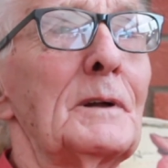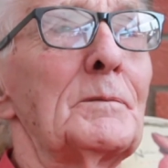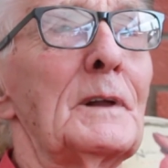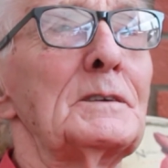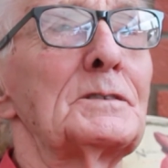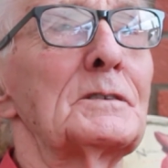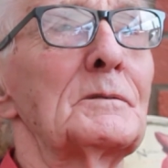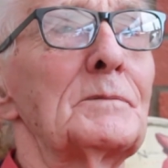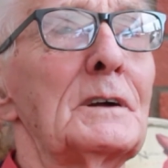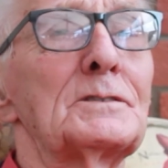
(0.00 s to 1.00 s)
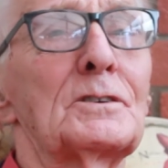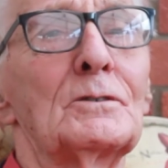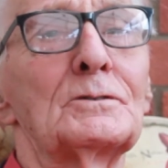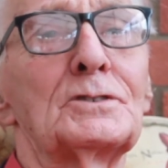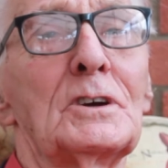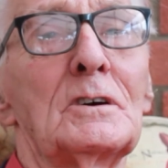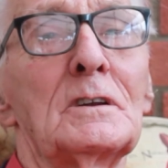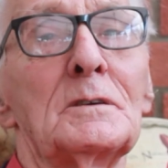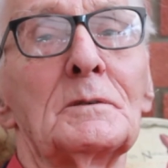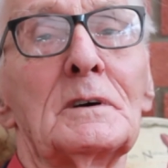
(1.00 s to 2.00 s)
a place called
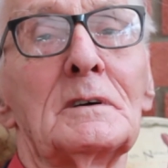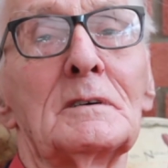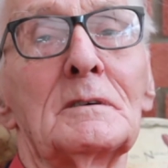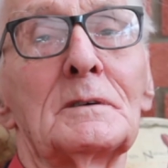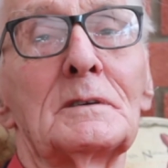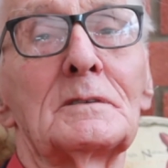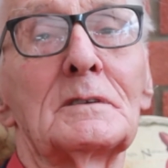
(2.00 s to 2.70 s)
Shirley where I was.